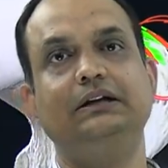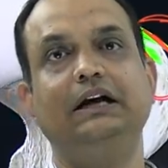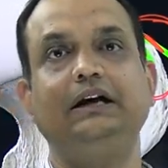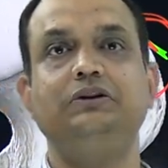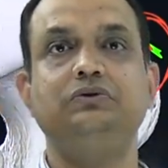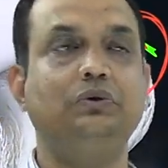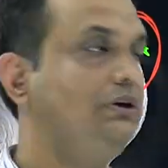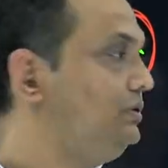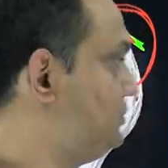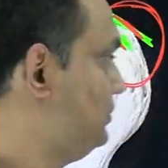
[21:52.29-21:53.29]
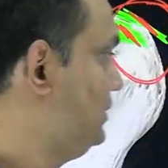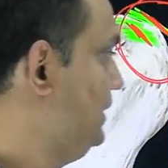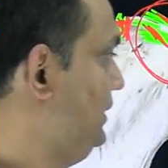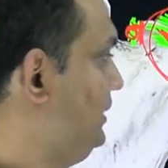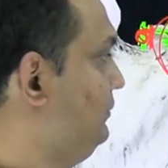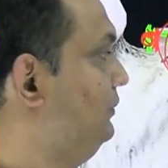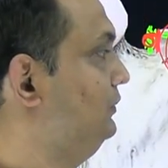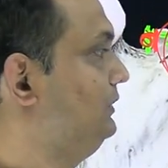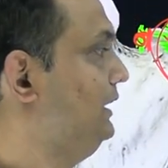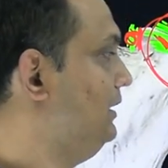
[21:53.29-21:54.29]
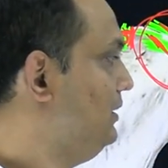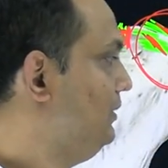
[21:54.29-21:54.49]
that is known as trochanteric fossa,